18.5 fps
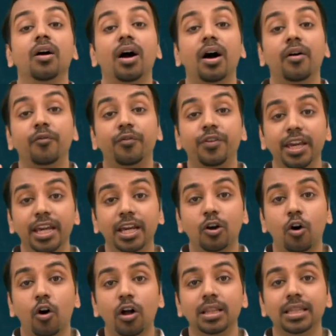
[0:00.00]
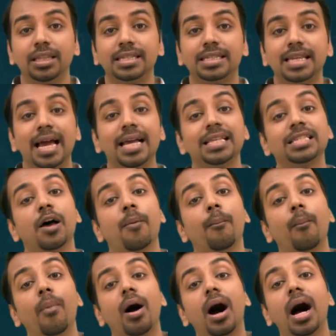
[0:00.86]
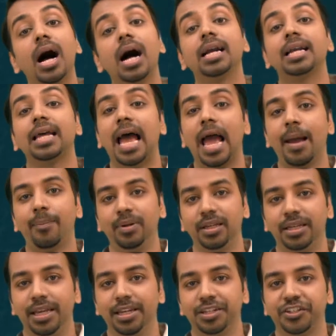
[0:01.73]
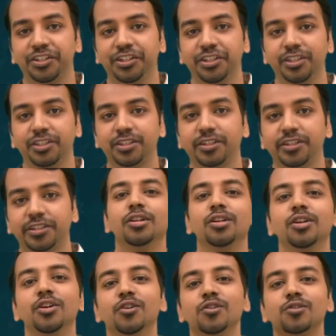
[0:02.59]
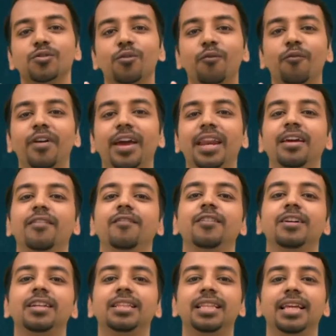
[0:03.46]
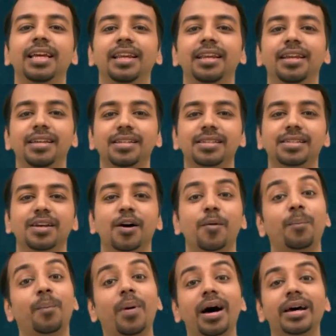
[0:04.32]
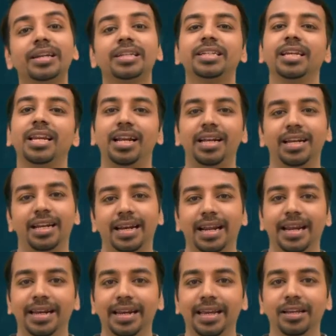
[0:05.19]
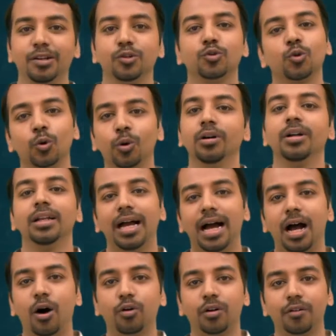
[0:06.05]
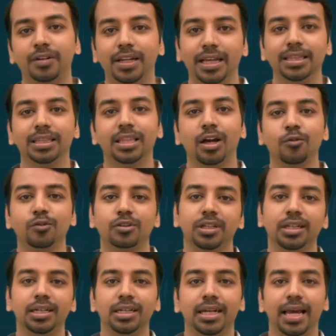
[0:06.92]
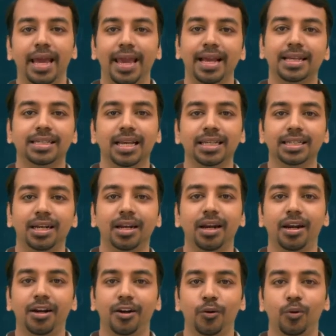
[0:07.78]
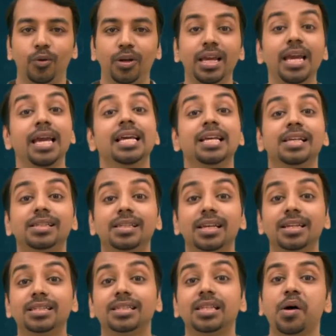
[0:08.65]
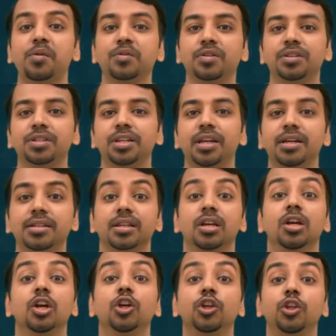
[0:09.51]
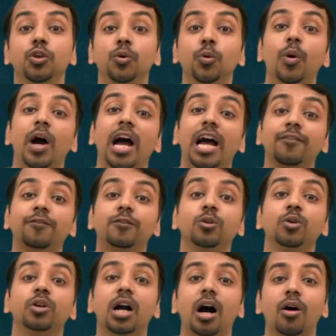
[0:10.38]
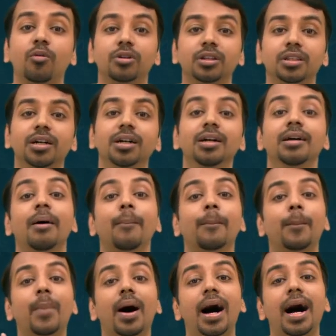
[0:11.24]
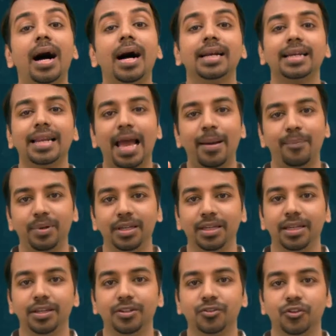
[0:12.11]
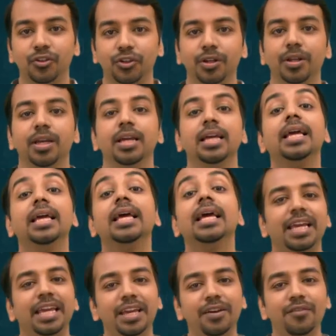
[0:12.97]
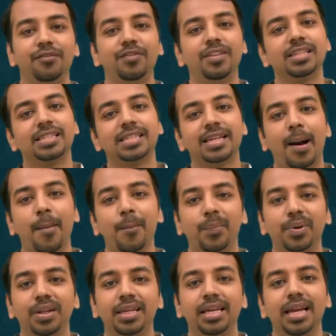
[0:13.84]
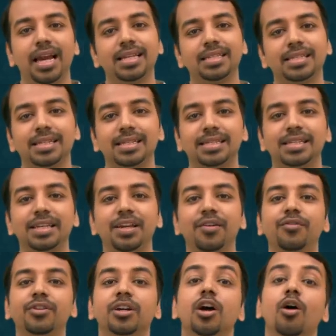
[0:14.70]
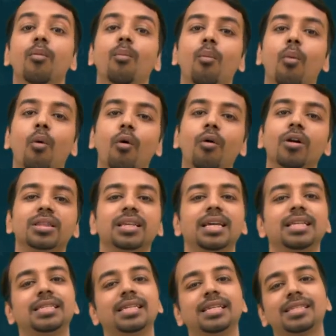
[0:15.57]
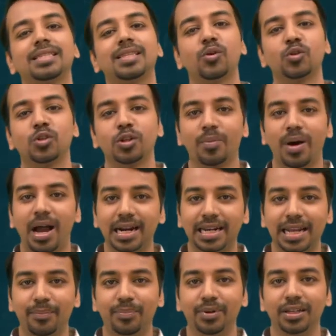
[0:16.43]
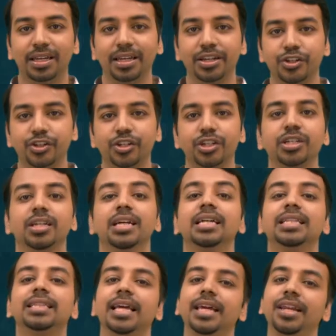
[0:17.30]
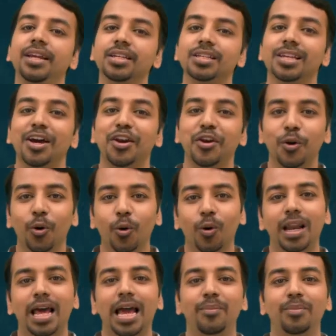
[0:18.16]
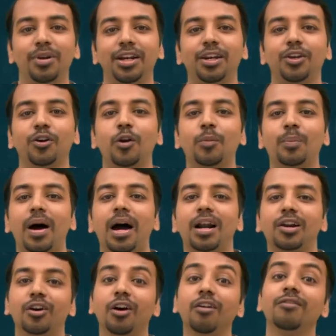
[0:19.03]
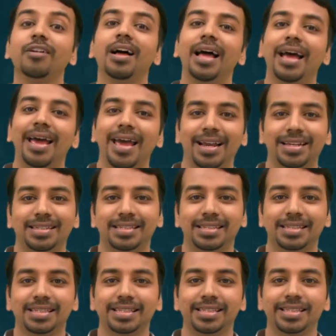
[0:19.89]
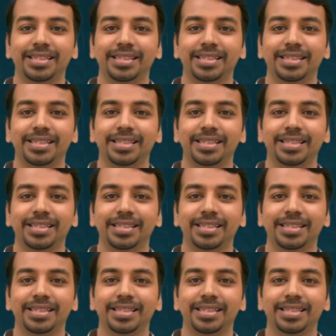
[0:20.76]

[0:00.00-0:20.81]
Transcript: We call this as marked applications. So whenever there is a partial underwriting, so out of 10,000, X has underwritten only 6,000 shares, you have to count the marked application. If this company has received more than 6,000 marked application, there is no liability on part of X.